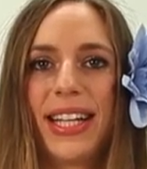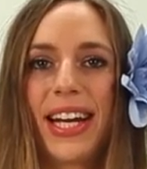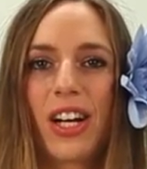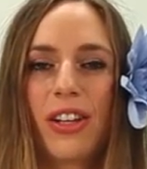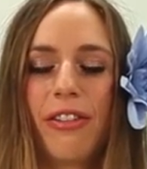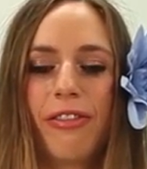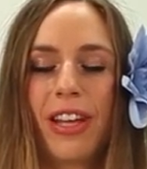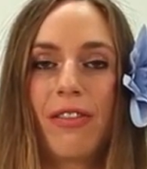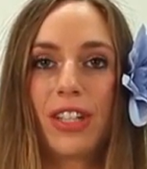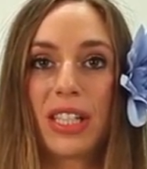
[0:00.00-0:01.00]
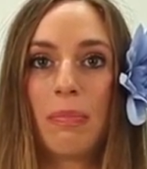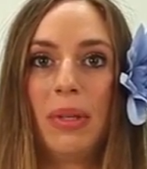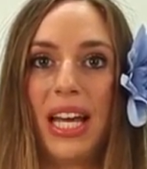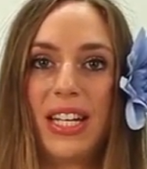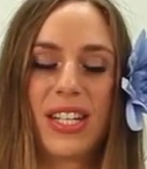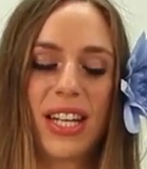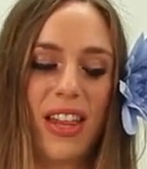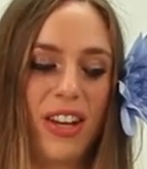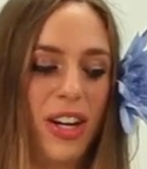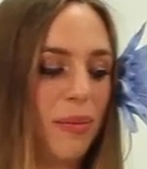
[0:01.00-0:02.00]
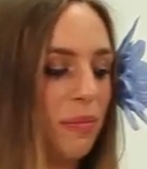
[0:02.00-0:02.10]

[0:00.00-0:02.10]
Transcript: letting all the flavors blend together.